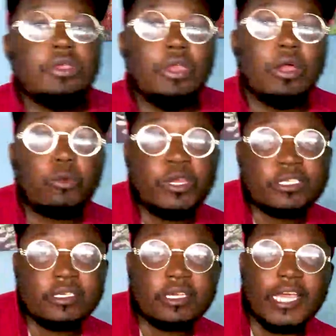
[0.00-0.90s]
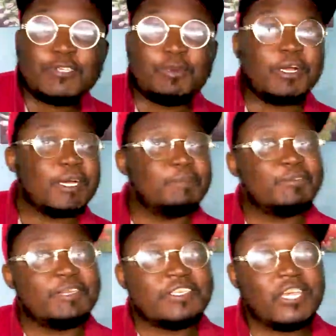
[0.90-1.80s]
Yo, greetings guys, welcome
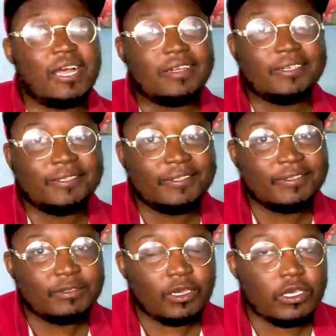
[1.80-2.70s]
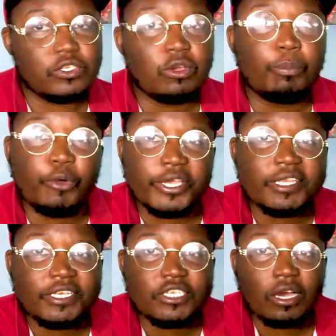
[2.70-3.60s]
to the channel. It's your boy
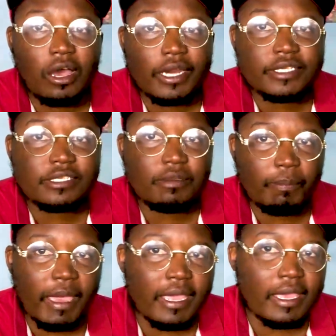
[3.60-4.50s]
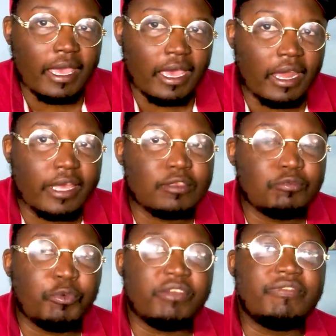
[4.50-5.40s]
DJ Odyccy back at it
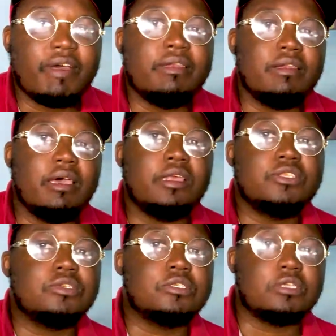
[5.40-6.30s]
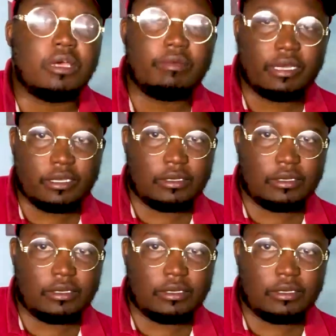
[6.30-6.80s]
with another tutorial,